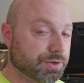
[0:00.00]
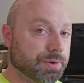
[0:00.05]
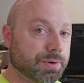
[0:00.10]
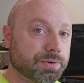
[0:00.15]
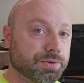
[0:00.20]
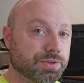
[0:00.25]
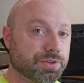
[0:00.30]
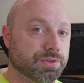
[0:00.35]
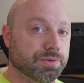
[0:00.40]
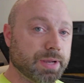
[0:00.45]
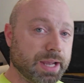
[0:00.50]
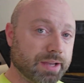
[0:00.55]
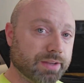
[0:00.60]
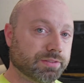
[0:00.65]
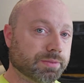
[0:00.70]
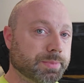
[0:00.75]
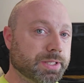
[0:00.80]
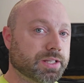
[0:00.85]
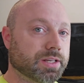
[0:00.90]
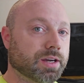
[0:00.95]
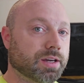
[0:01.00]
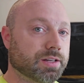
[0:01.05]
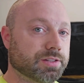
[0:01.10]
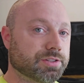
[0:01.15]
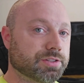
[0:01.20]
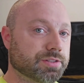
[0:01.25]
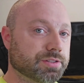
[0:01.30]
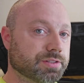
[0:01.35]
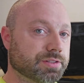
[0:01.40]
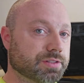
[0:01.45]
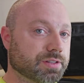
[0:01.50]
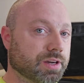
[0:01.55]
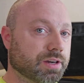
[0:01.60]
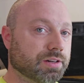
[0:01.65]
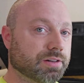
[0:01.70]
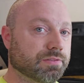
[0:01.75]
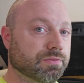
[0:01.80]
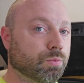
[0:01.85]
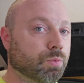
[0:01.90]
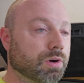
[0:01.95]
you have to be conscious
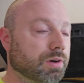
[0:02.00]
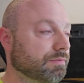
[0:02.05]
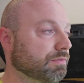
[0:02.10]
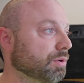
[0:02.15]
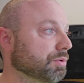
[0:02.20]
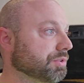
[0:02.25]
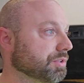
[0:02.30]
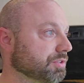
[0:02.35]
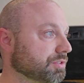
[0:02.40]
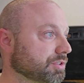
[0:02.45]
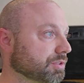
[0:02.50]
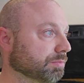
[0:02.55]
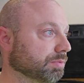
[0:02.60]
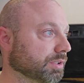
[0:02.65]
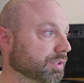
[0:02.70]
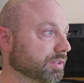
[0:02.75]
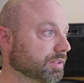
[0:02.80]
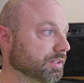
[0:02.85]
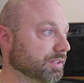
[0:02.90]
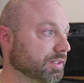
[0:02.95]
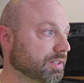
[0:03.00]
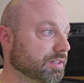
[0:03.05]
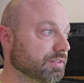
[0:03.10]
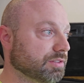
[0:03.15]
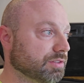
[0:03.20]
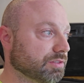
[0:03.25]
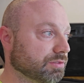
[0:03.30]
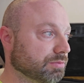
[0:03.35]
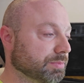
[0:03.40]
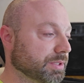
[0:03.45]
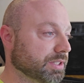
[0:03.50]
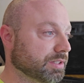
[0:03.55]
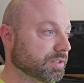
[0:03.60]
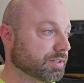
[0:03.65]
of what voltage you're plugging it into,